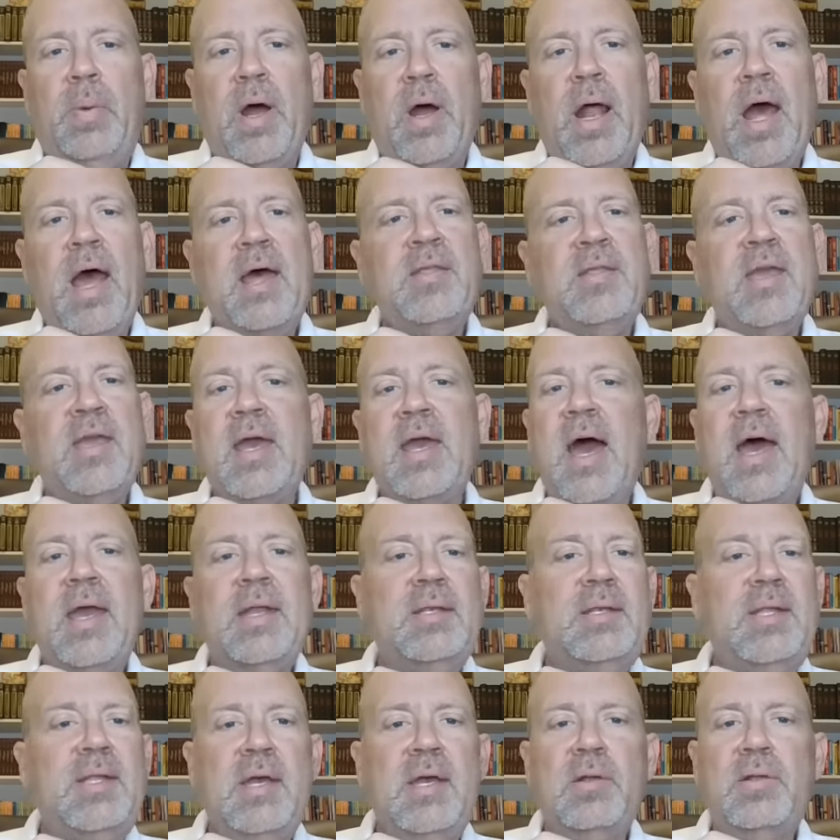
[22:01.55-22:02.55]
But I think
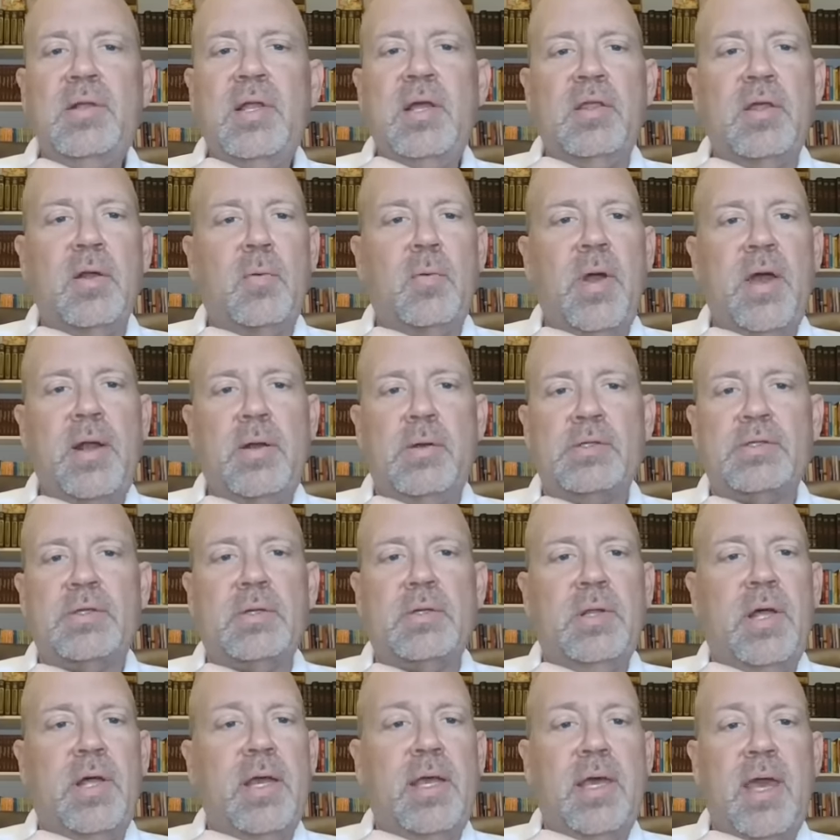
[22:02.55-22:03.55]
ideally the
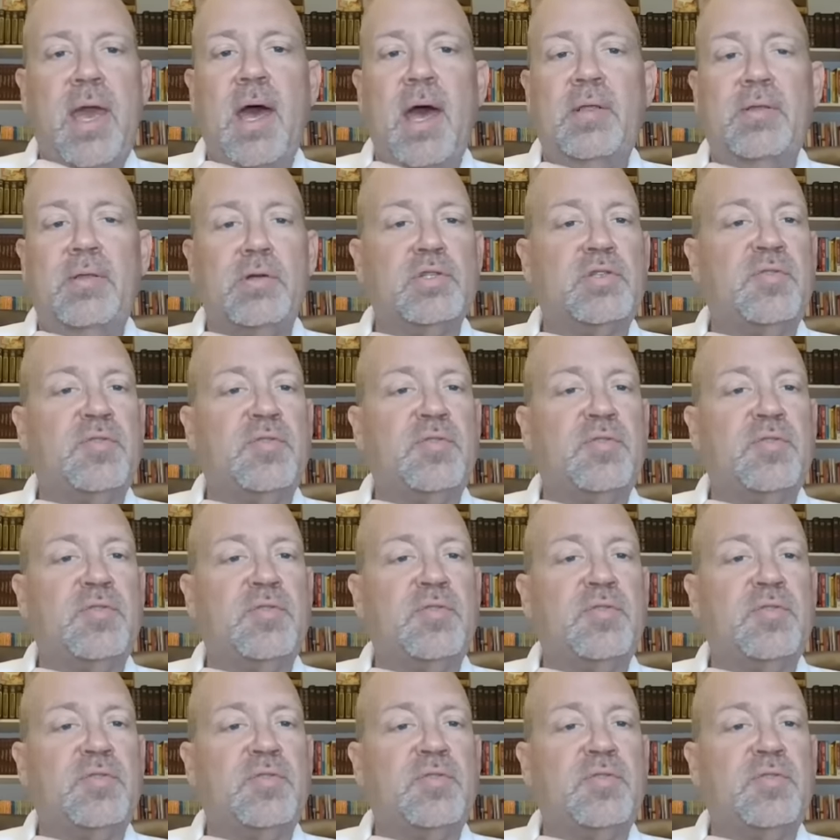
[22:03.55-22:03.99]
Raiders are like, yeah,